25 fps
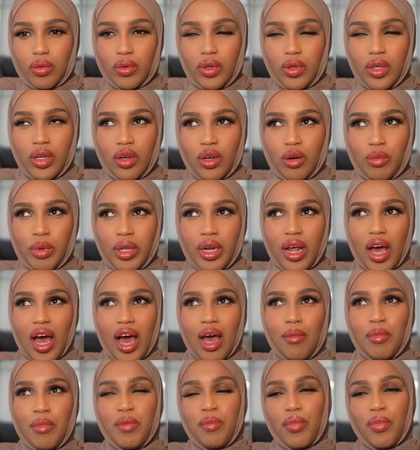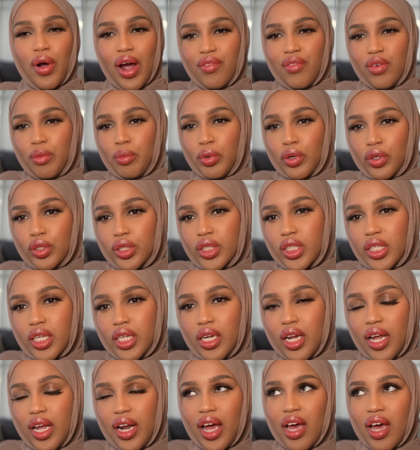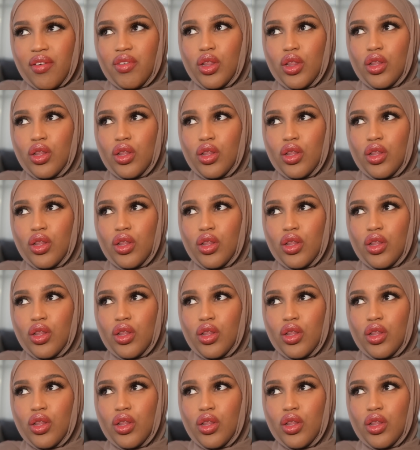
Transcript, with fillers: You know what I mean? I'm a private person and I have a